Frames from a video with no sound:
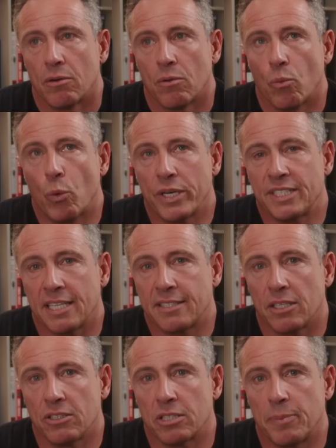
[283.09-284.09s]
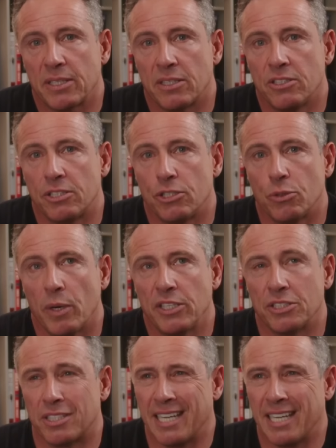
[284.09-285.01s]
what does that tell us about these situations?